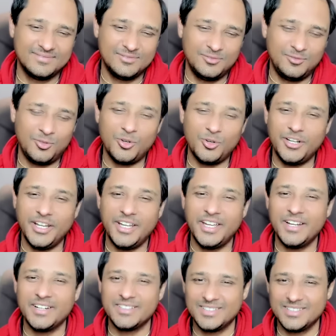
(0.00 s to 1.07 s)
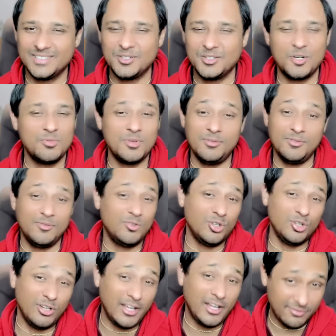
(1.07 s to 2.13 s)
for decades or maybe for
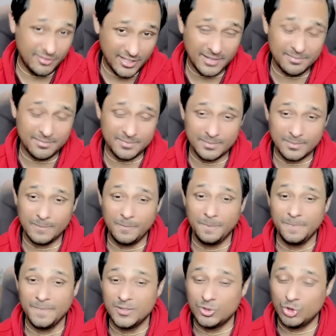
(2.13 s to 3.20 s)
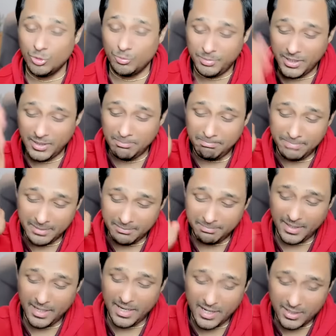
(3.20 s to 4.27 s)
your lifetime. So be
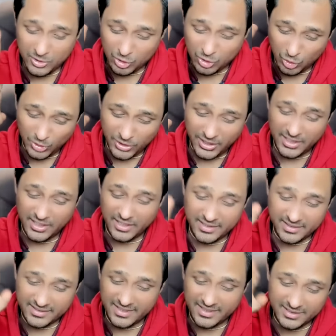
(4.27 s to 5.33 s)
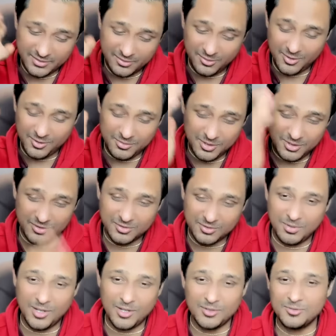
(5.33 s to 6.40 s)
prepared to hear things from your
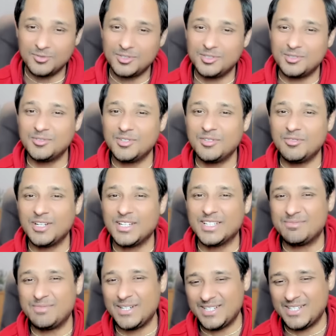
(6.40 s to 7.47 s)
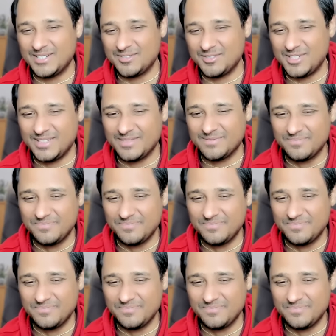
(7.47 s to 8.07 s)
spouse which you never expected, okay?